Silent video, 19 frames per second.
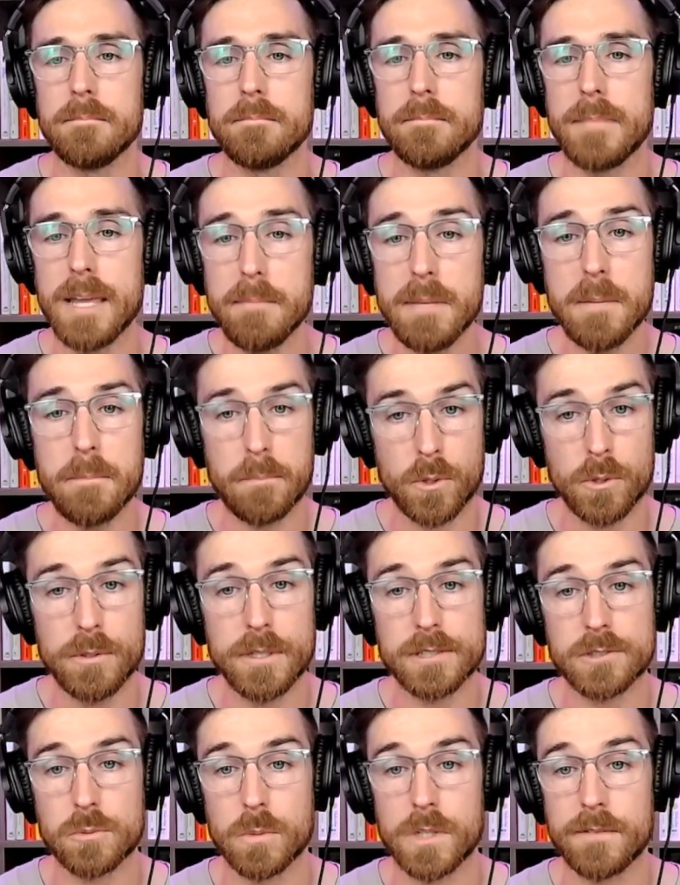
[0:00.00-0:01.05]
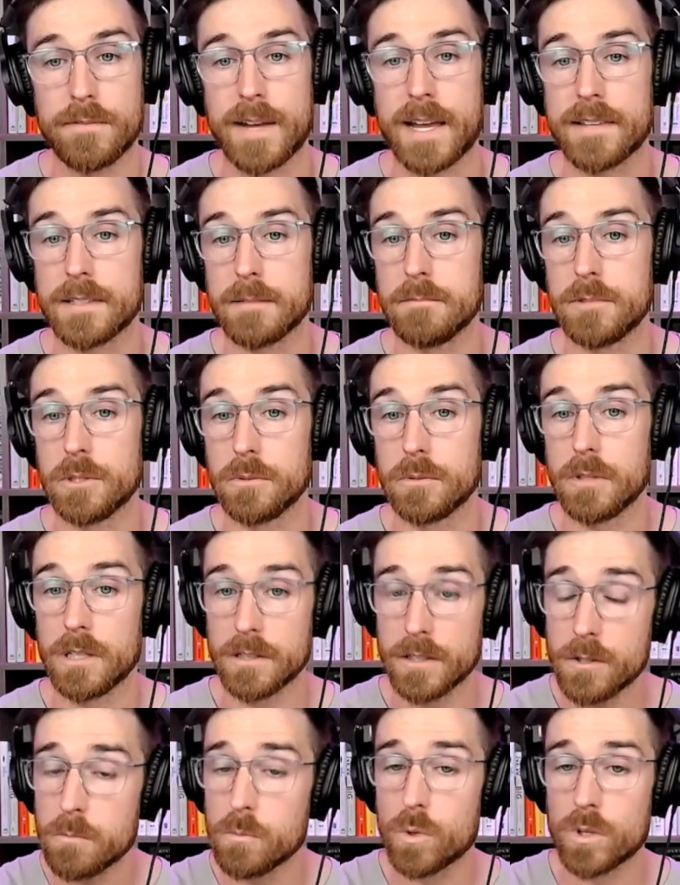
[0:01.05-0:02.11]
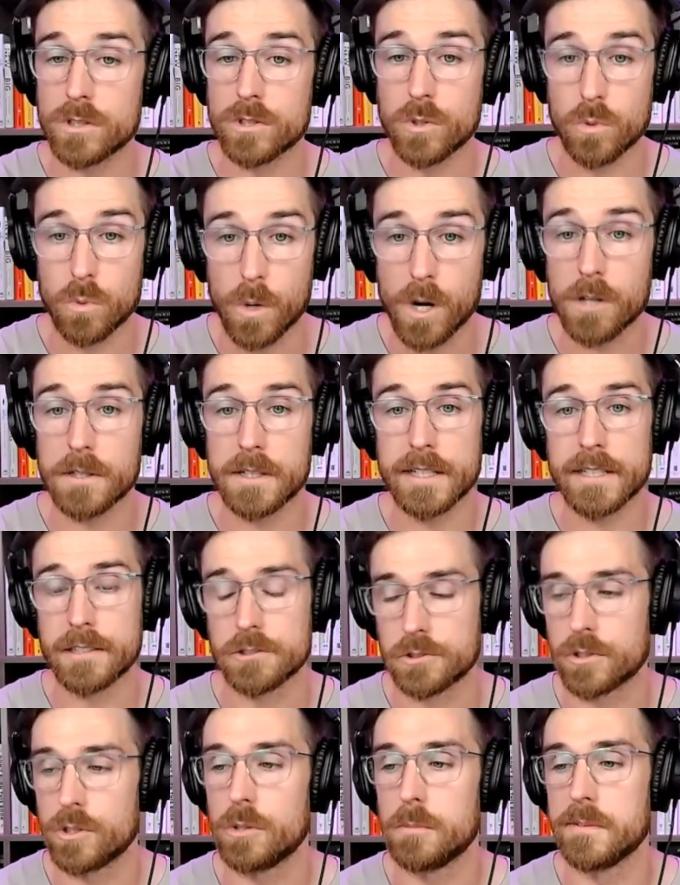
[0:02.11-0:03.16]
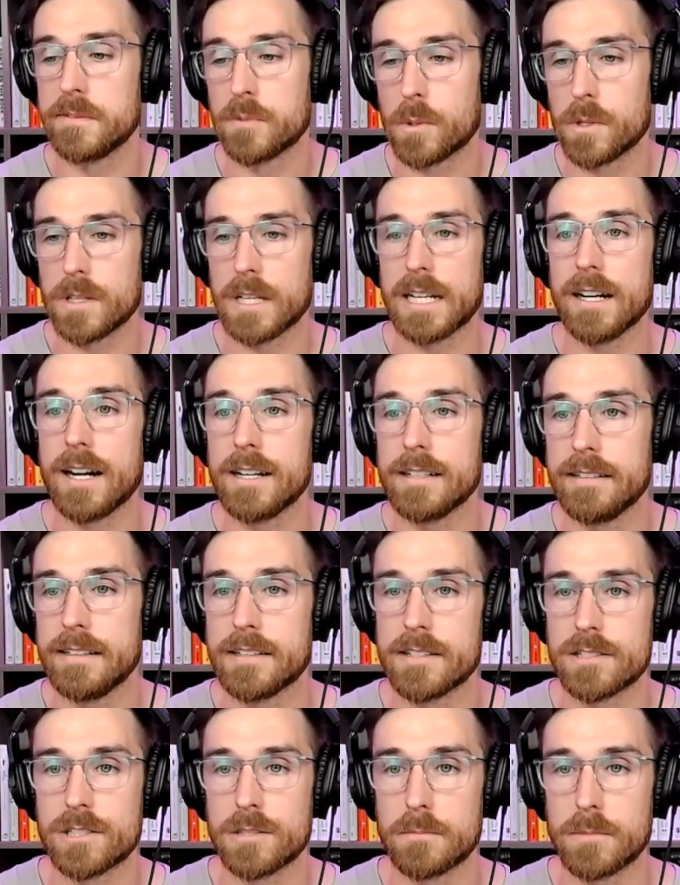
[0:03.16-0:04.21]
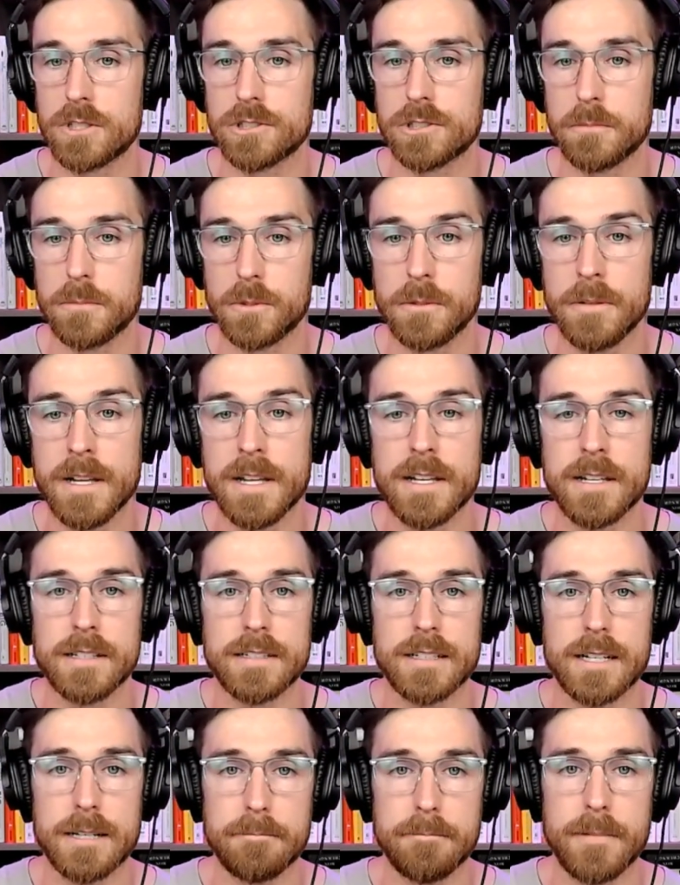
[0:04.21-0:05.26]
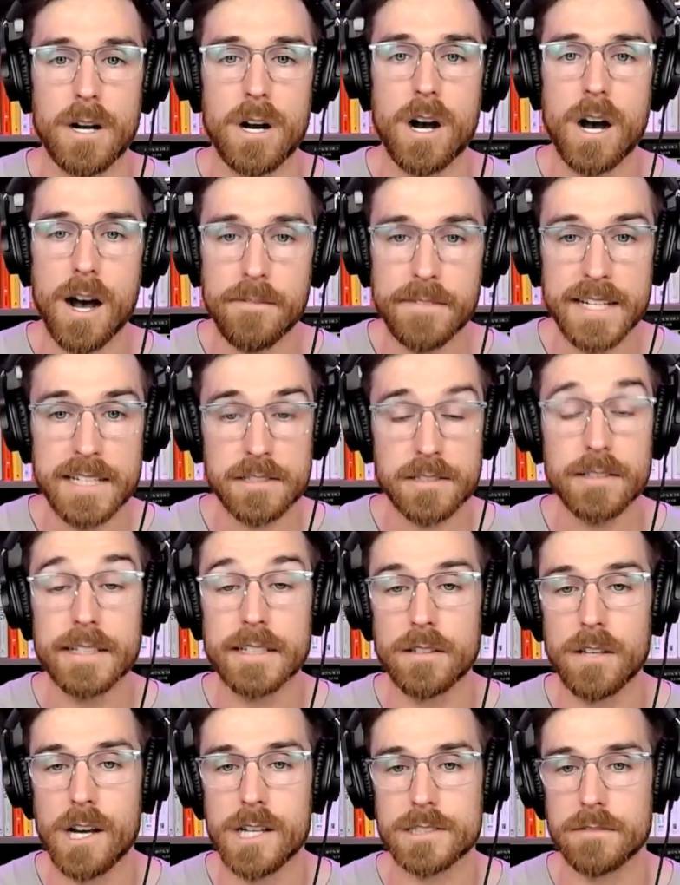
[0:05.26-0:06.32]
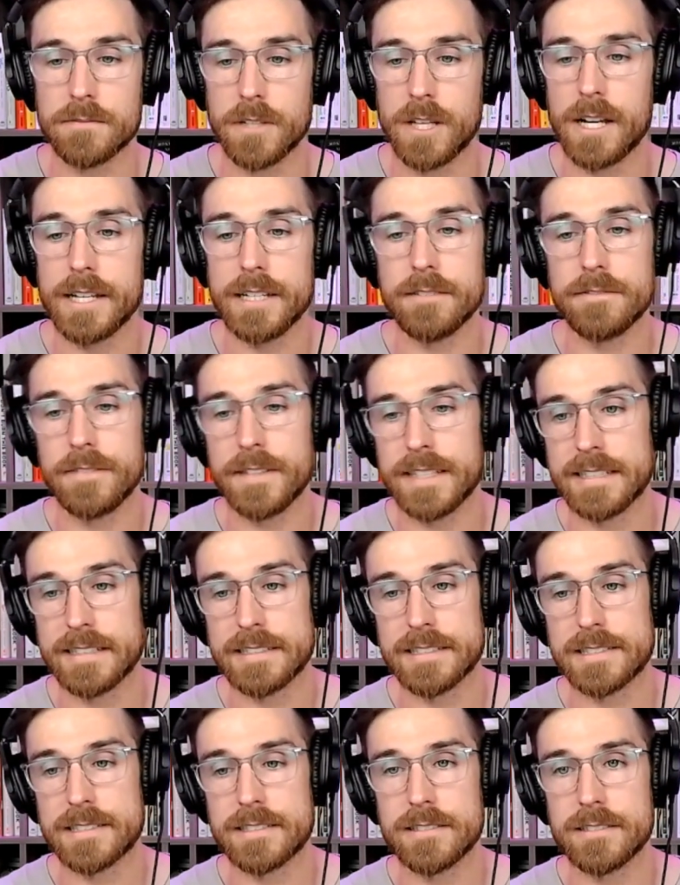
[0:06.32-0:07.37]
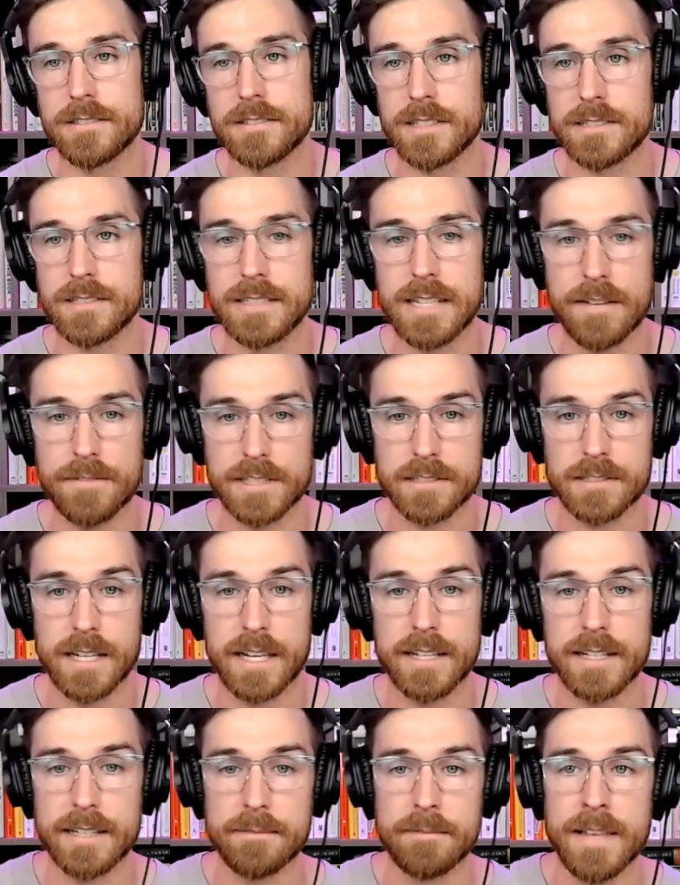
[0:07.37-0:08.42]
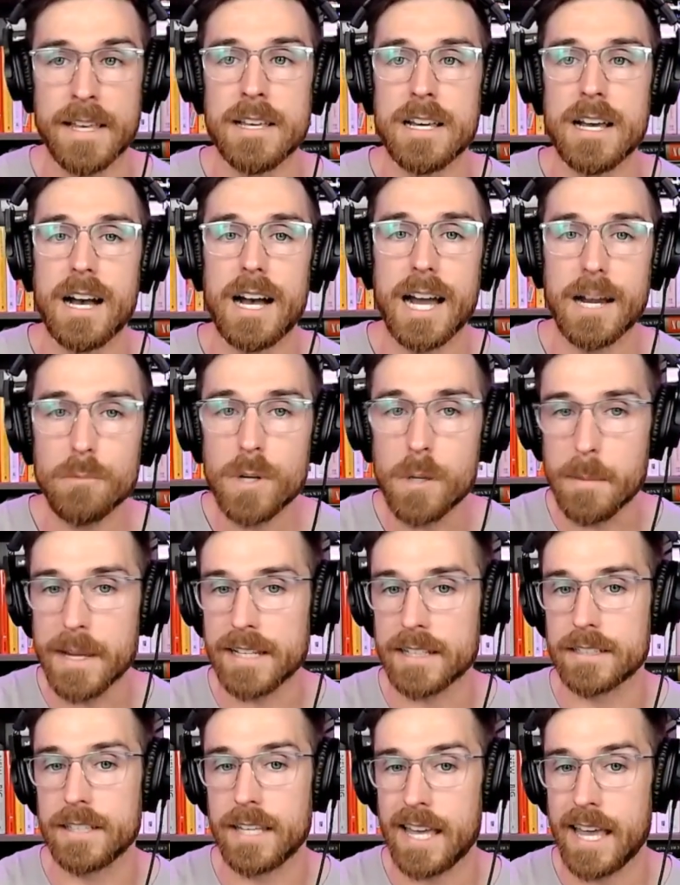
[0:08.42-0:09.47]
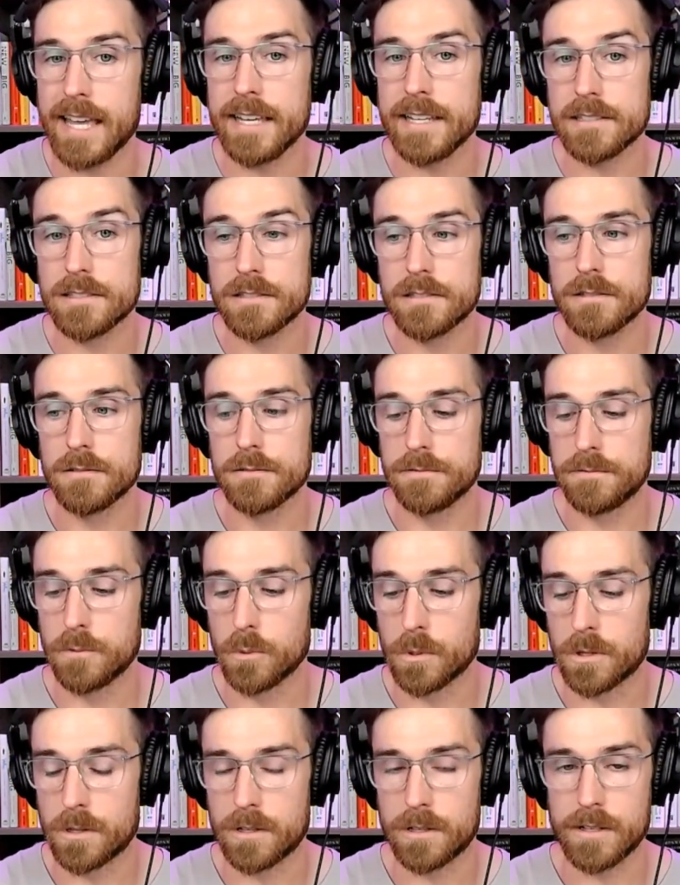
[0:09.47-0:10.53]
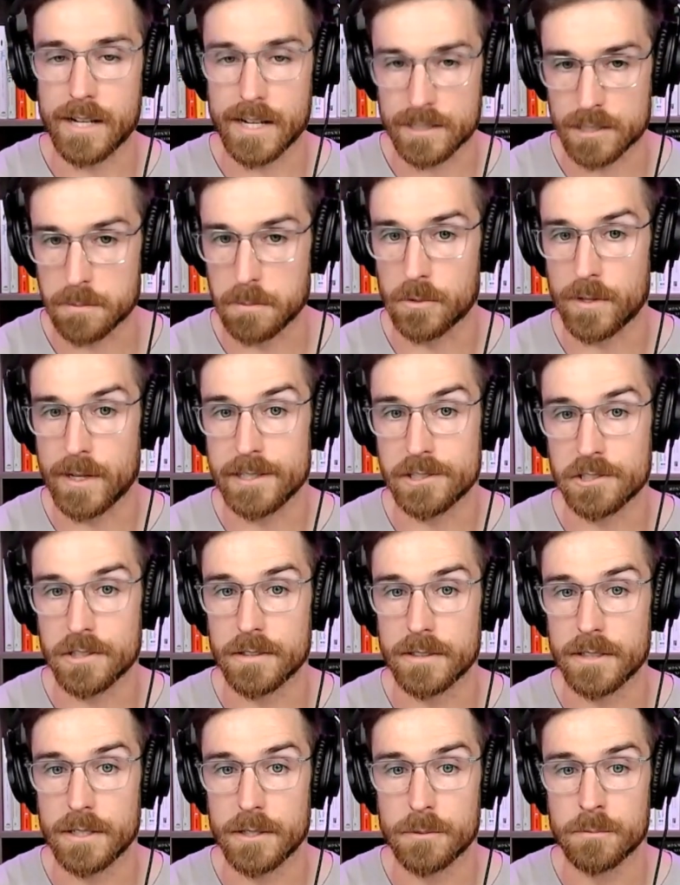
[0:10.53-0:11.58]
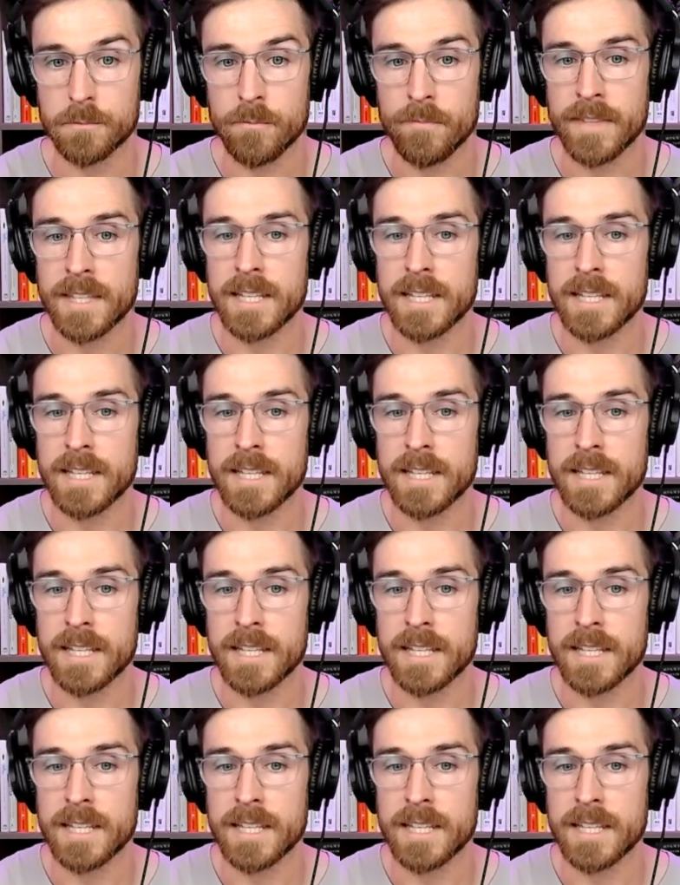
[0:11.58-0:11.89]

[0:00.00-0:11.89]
maybe prudence would have had them do a little more quality control before they got into the submersible. Obviously, loss of life is just devastating. I want to make a case for exploration, though.